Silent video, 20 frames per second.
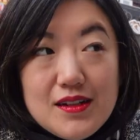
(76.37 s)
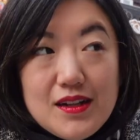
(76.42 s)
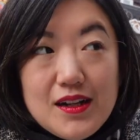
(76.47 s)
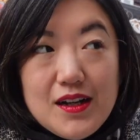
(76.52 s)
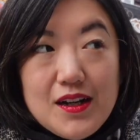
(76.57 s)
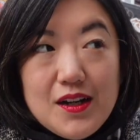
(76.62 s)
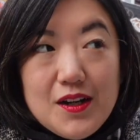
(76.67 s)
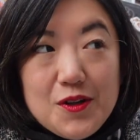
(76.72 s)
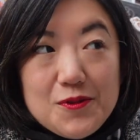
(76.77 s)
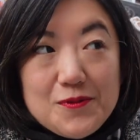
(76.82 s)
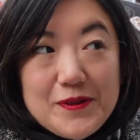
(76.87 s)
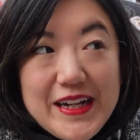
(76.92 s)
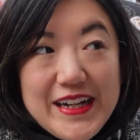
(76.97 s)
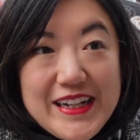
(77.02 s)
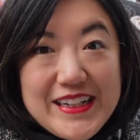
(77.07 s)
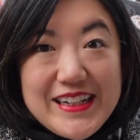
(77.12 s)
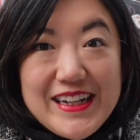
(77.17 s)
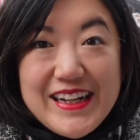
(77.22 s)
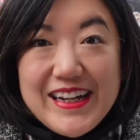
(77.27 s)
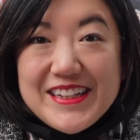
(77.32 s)
Oh right,
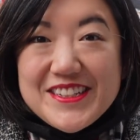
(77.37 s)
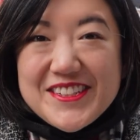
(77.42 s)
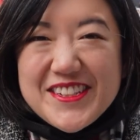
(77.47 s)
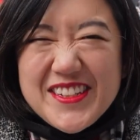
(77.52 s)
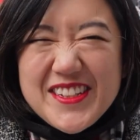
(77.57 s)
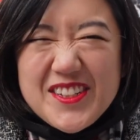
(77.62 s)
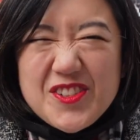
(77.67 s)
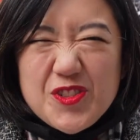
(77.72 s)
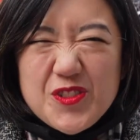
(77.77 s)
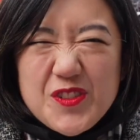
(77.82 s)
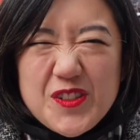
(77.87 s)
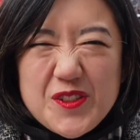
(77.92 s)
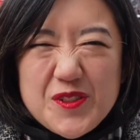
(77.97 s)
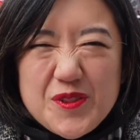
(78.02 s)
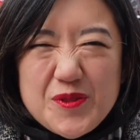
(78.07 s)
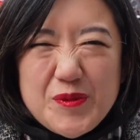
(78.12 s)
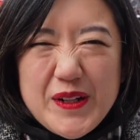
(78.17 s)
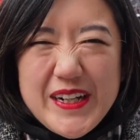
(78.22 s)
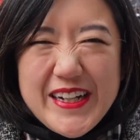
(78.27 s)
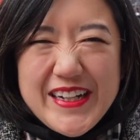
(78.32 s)
I should introduce
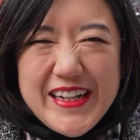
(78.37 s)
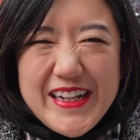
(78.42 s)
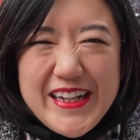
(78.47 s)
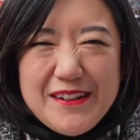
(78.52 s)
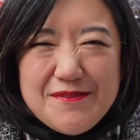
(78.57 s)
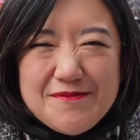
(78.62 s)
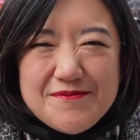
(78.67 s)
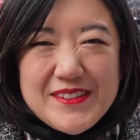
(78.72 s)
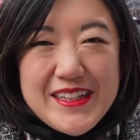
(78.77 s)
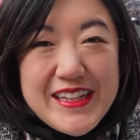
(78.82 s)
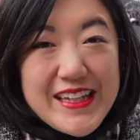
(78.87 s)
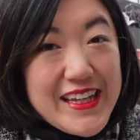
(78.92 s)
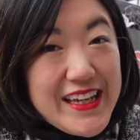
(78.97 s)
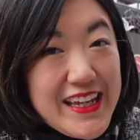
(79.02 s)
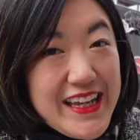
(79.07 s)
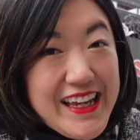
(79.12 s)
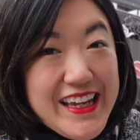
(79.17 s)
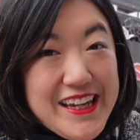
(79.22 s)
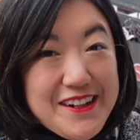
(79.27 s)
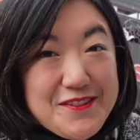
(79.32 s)
where I am.
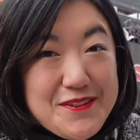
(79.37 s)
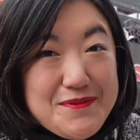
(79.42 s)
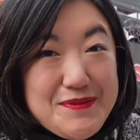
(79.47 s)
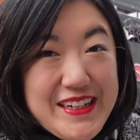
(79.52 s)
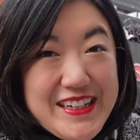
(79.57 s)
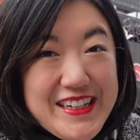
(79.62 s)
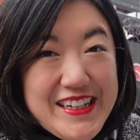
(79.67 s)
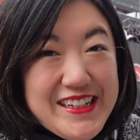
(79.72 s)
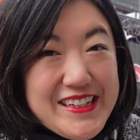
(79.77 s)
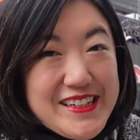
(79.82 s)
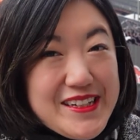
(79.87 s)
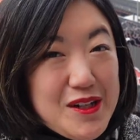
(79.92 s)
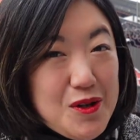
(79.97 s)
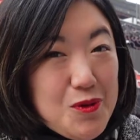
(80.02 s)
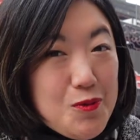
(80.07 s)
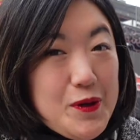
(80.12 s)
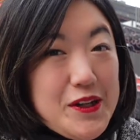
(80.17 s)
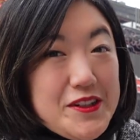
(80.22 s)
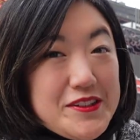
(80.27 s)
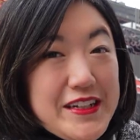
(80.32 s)
Hey everybody,
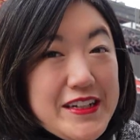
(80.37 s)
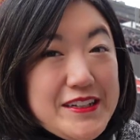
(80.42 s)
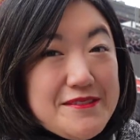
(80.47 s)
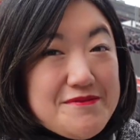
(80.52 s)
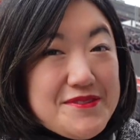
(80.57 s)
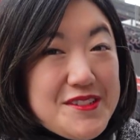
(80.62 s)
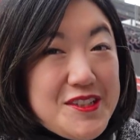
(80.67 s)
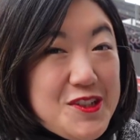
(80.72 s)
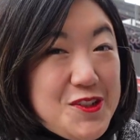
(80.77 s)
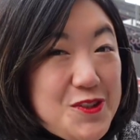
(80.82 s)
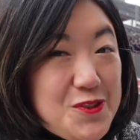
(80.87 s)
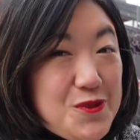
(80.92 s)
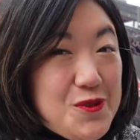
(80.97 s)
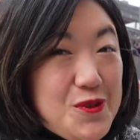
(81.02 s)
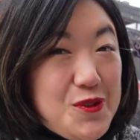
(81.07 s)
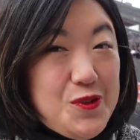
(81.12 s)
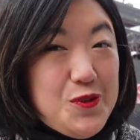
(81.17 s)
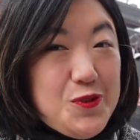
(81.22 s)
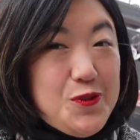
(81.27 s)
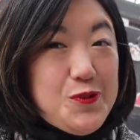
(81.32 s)
welcome to
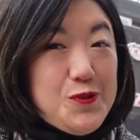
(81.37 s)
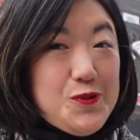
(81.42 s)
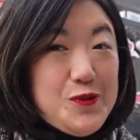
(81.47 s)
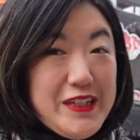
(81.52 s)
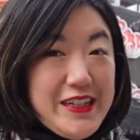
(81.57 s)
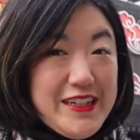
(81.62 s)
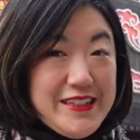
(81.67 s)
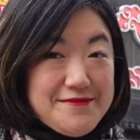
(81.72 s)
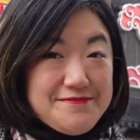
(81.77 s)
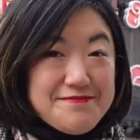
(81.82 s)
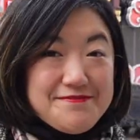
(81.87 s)
Yuan,